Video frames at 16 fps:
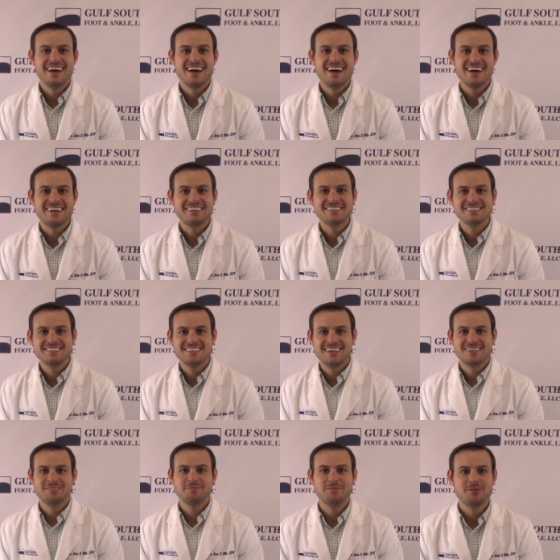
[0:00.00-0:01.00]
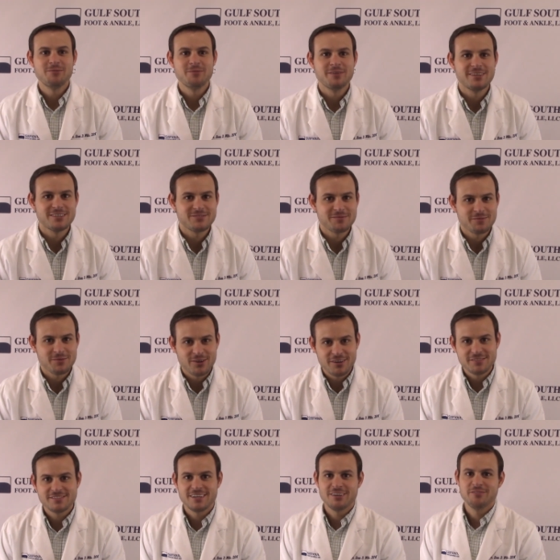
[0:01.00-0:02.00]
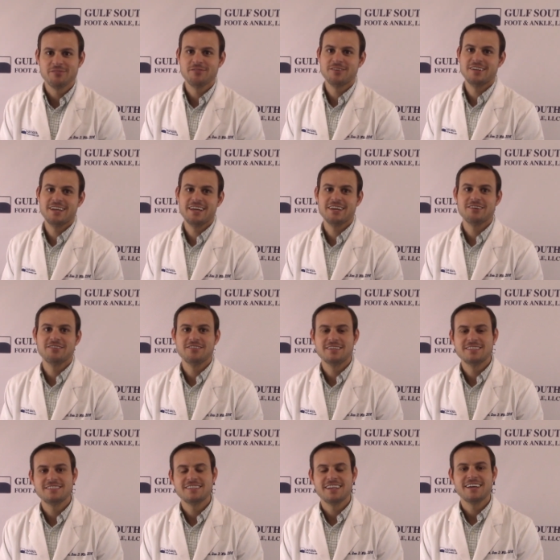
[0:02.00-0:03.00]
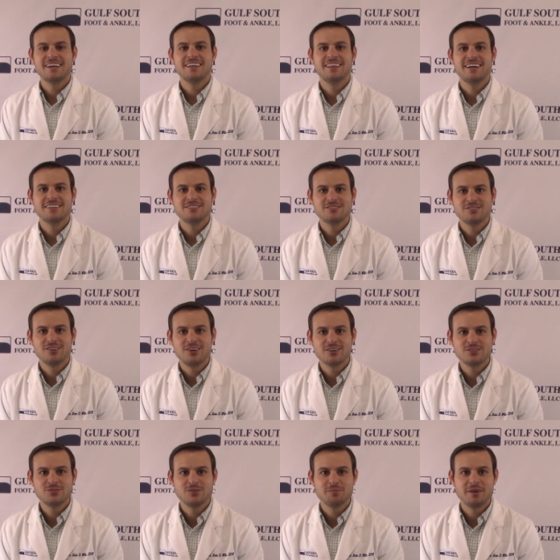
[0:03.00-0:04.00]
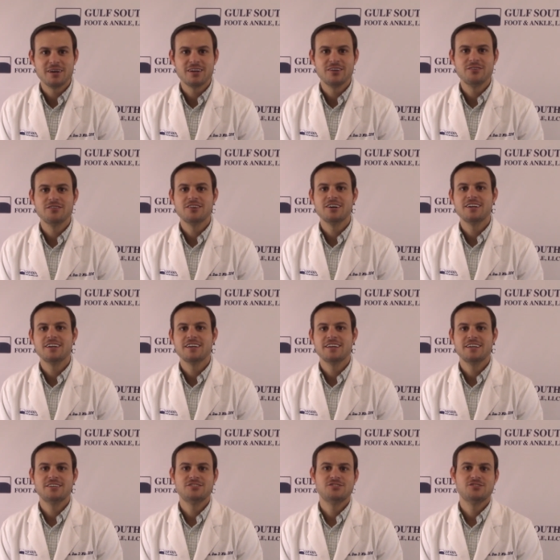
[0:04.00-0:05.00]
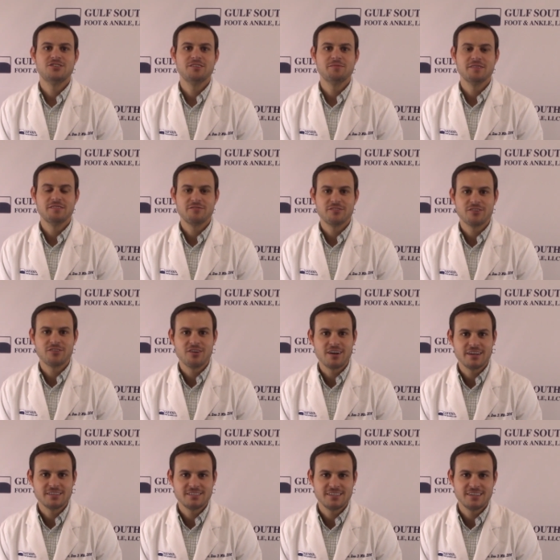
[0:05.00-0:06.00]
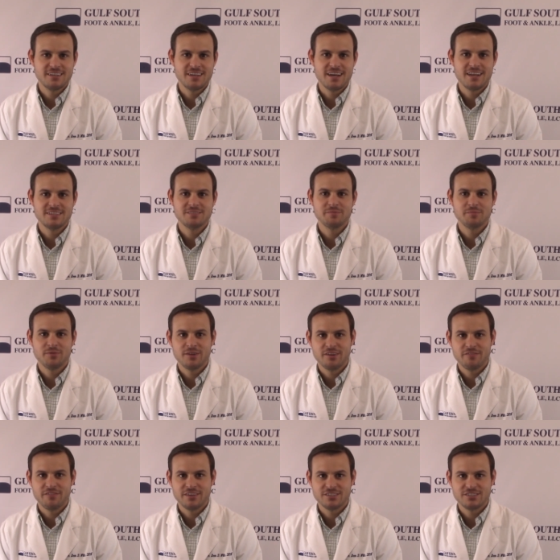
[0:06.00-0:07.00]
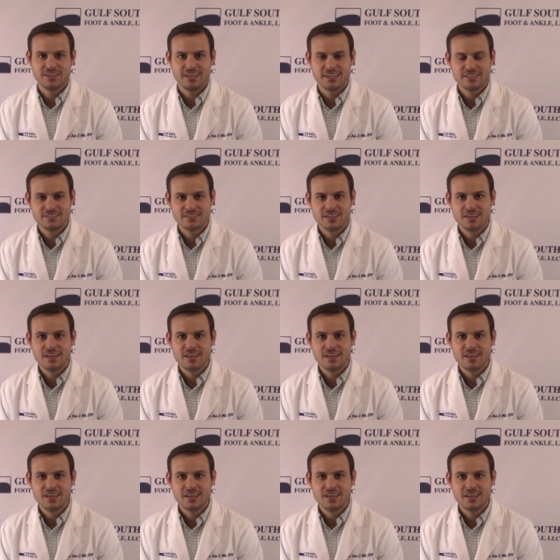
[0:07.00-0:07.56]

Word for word: Hi, this is Dr. Beau Willis from Gulf South Foot and Ankle, and today I'd like to talk to you about a new cutting-edge treatment for chronic tendonitis and plantar fasciitis.